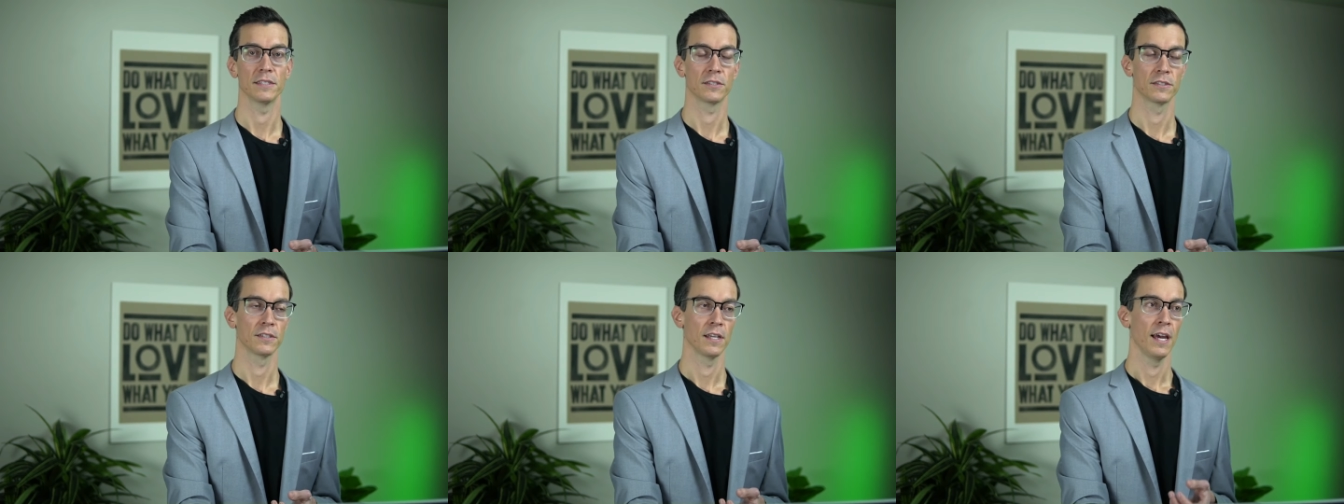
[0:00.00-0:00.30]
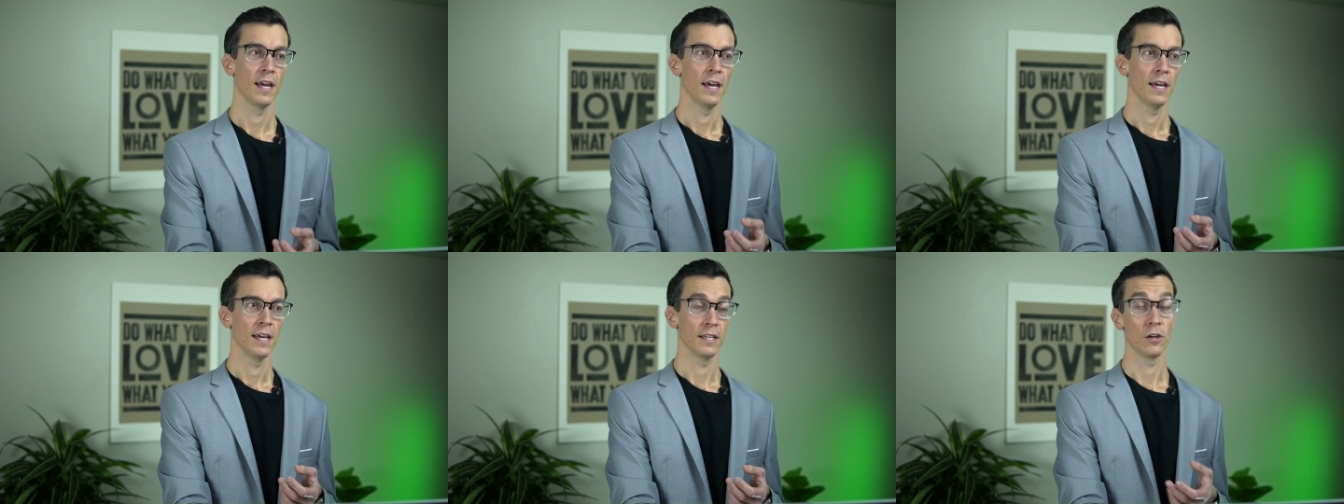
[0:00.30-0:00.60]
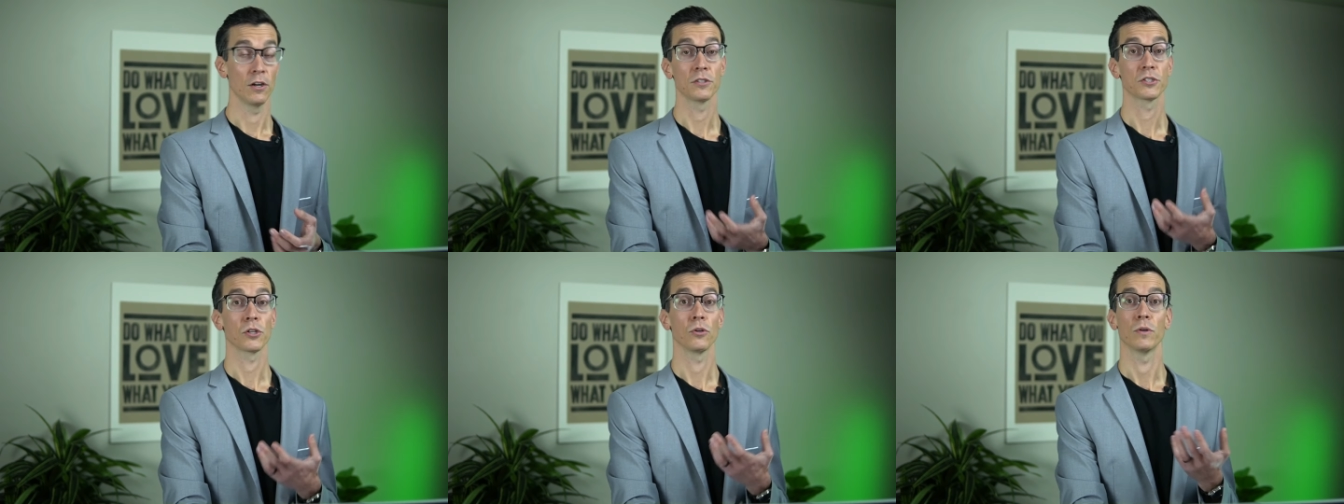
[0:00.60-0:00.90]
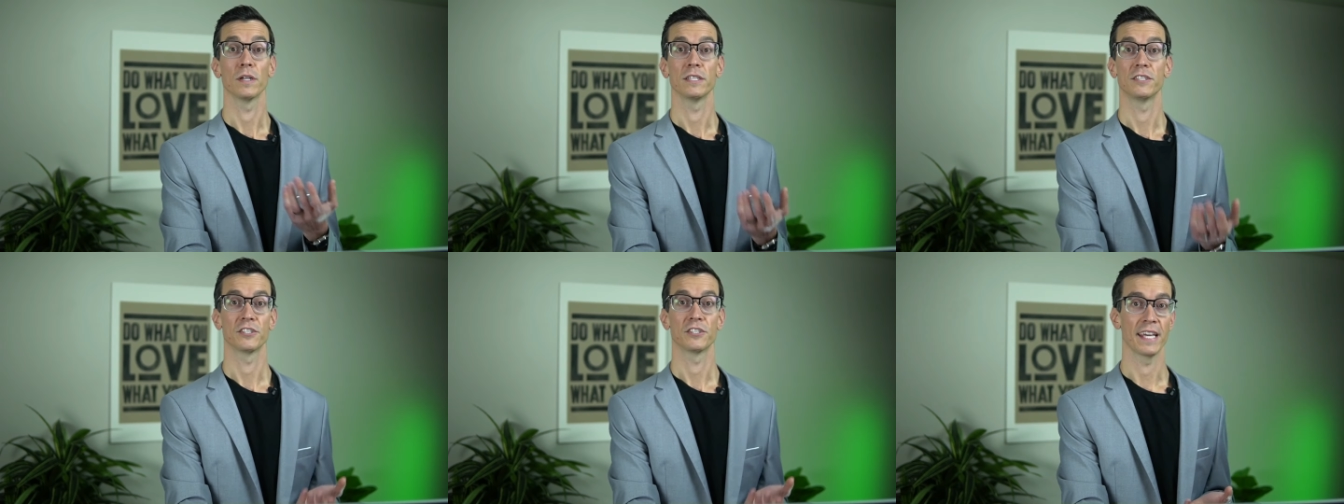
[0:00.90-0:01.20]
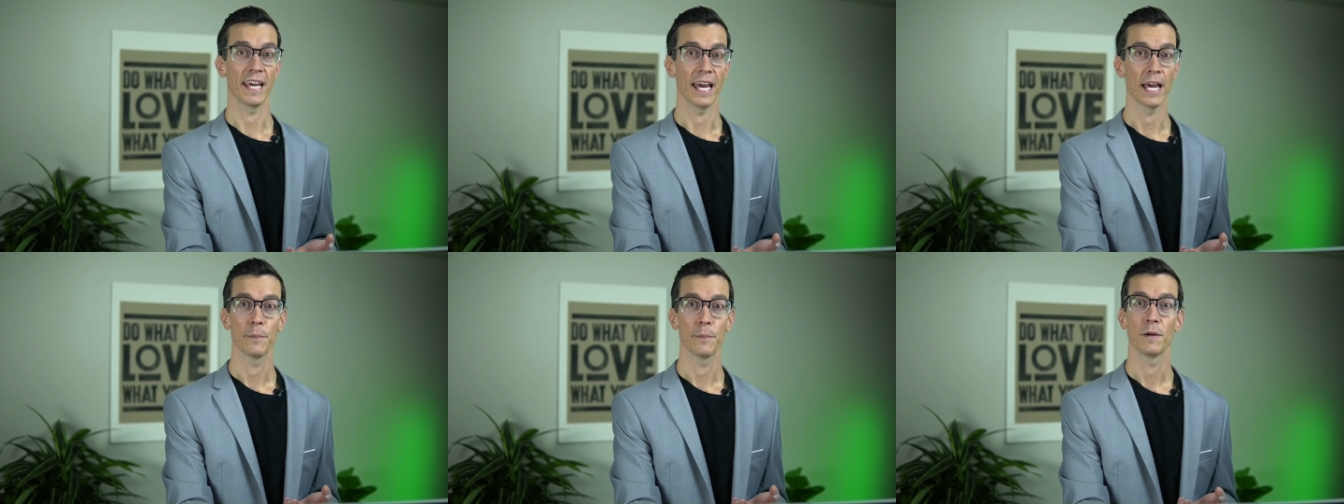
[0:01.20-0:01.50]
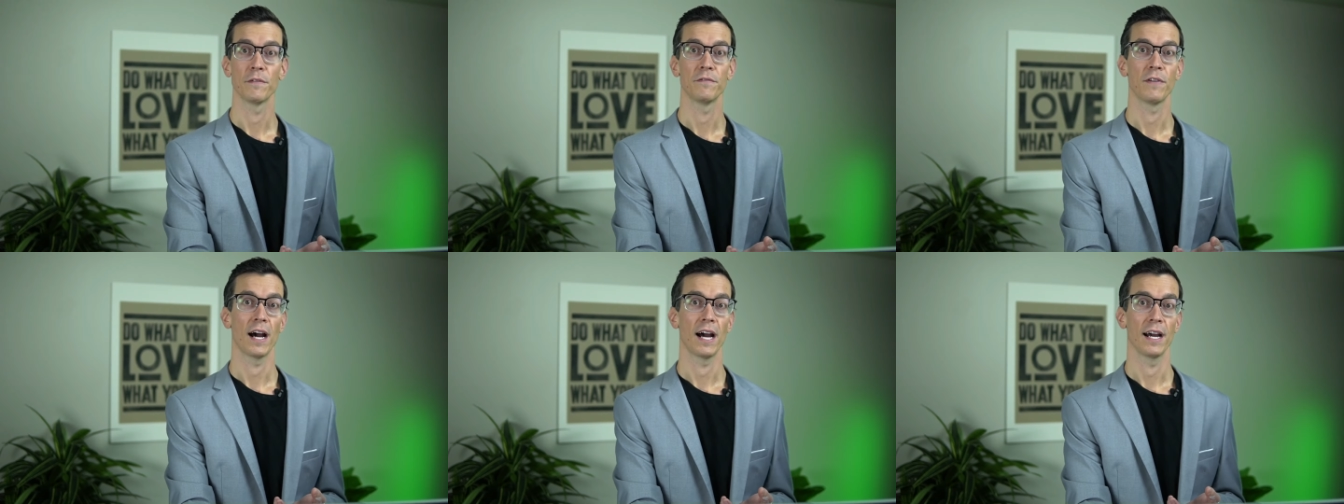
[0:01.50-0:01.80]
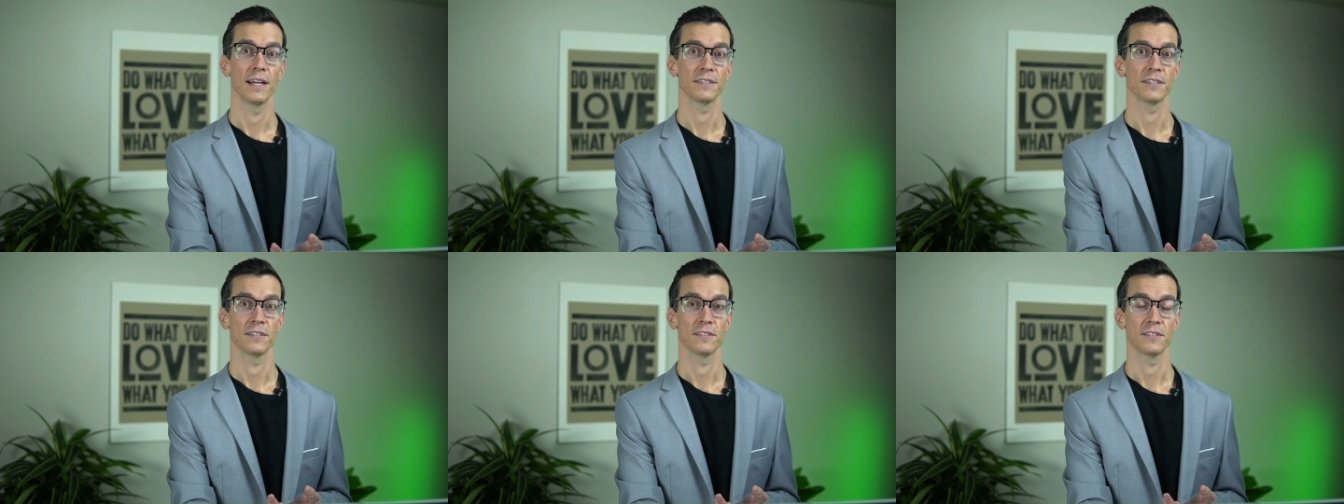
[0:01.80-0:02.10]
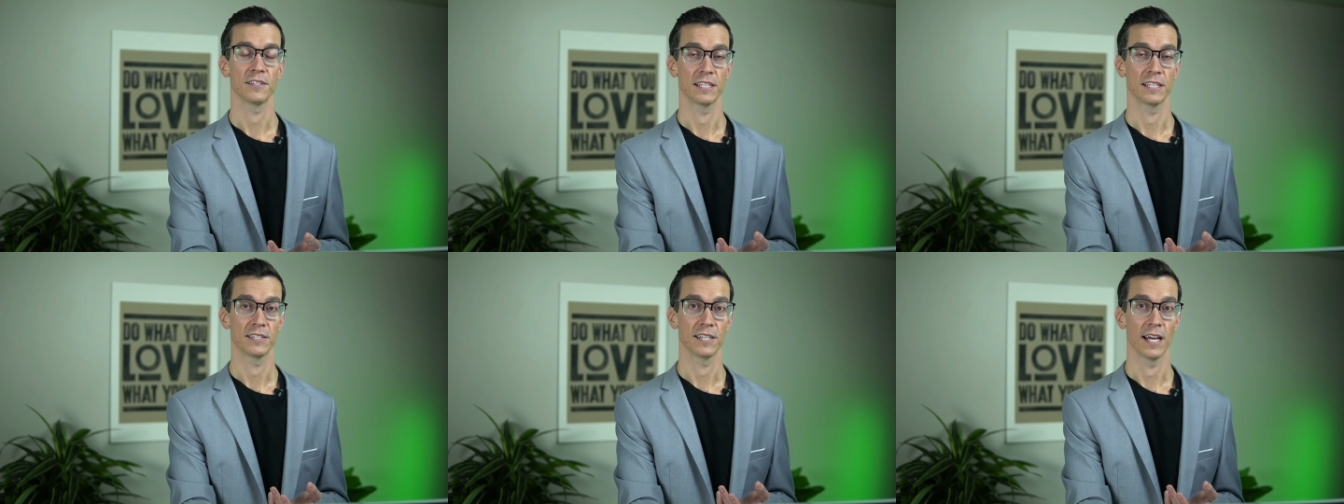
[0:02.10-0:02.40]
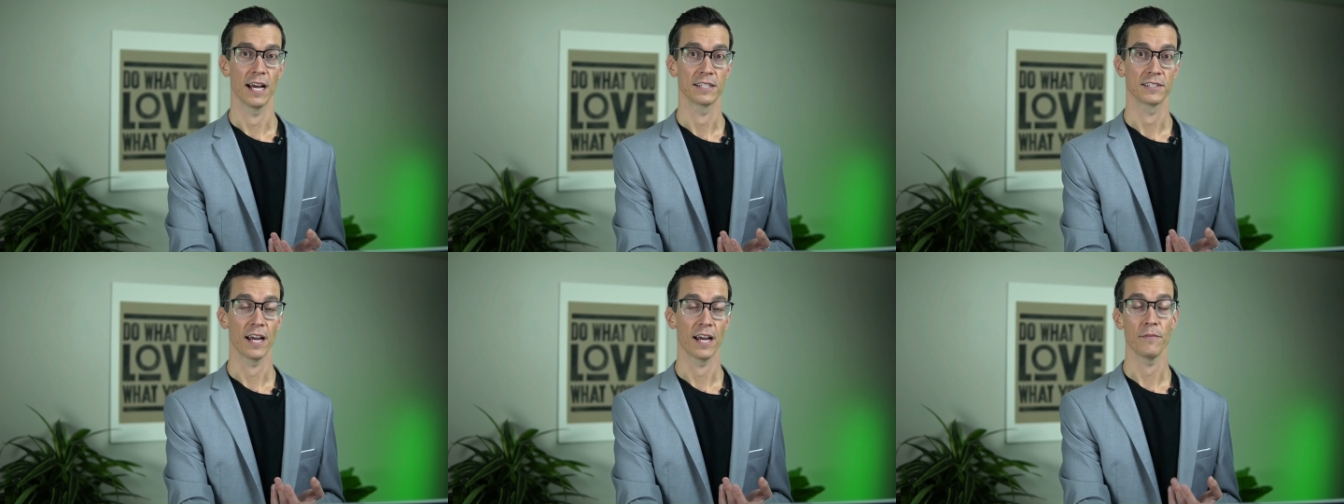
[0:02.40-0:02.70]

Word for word: It's it also just gamifies success.